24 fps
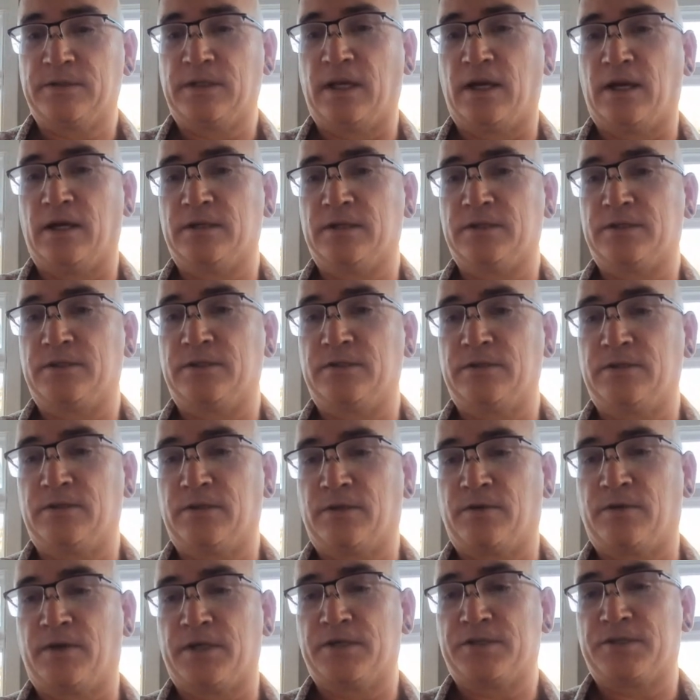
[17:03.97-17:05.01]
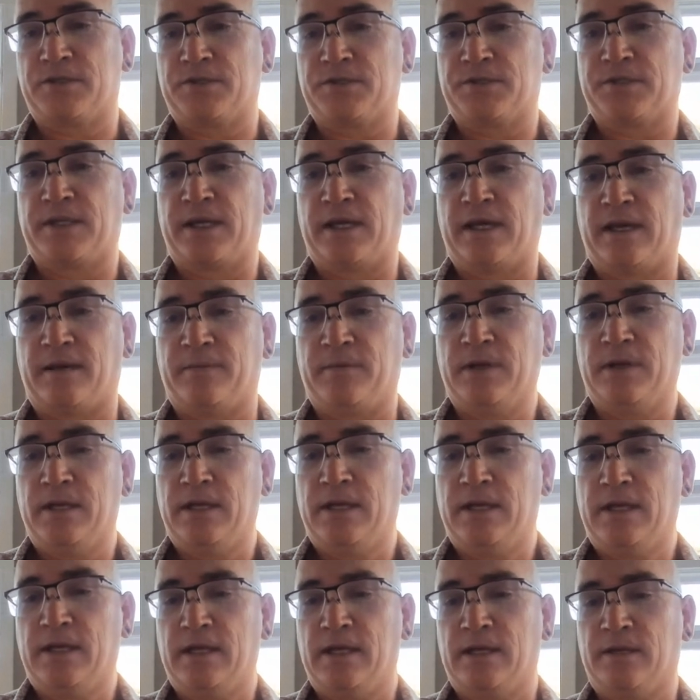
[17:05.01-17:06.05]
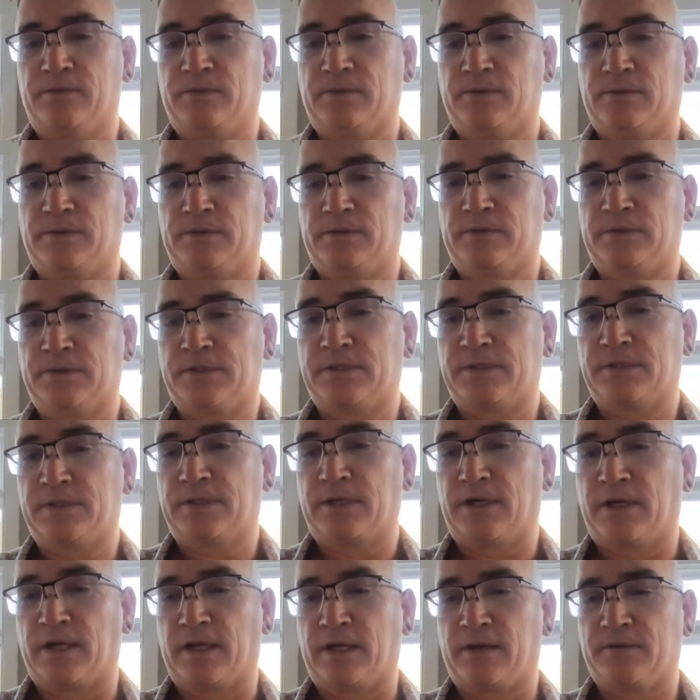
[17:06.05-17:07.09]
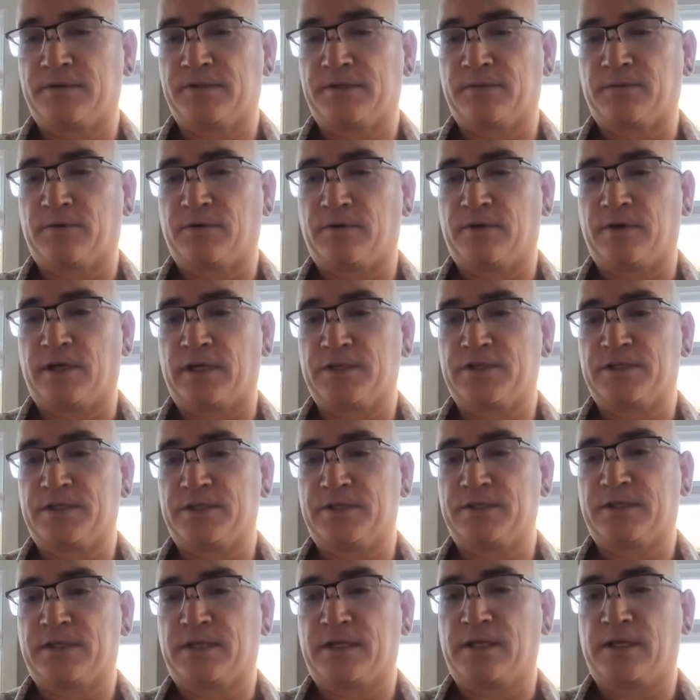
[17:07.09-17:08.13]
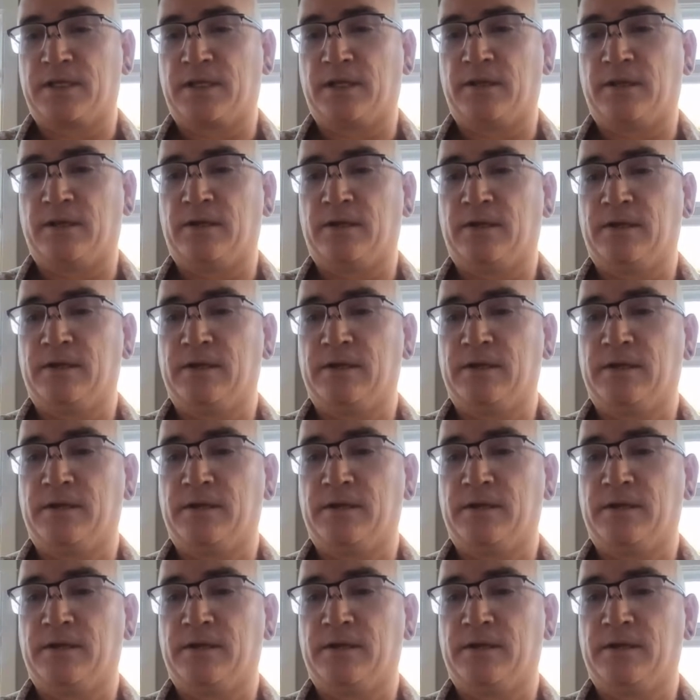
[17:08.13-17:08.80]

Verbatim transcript: on to the questions tab, and we'll start out with some questions here.